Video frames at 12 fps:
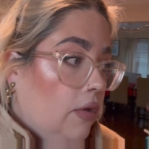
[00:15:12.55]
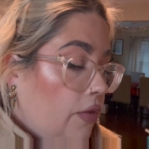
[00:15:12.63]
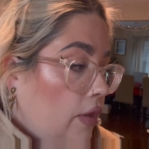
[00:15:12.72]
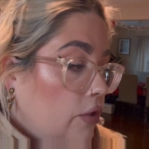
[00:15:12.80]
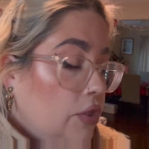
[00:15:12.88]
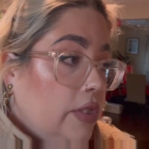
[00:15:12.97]

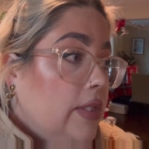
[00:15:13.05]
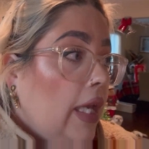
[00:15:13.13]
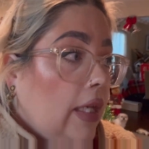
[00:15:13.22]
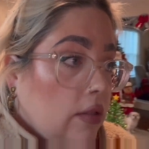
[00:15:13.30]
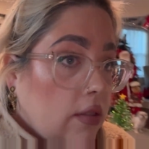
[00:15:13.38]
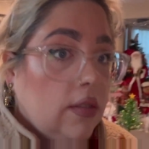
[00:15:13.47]
They're
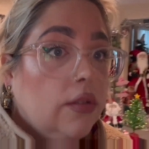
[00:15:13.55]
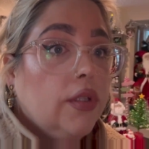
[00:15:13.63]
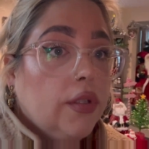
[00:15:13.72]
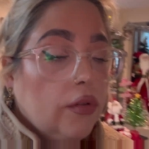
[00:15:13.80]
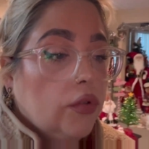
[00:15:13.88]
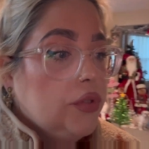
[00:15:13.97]
saints,
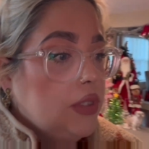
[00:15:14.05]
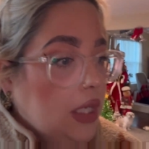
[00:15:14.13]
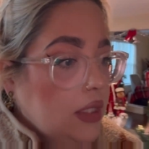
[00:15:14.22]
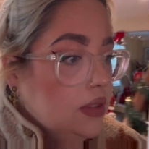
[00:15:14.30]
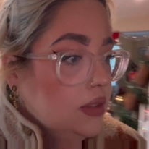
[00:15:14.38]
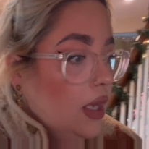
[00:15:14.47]
literal
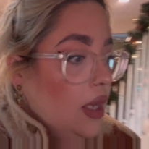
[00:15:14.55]
saints,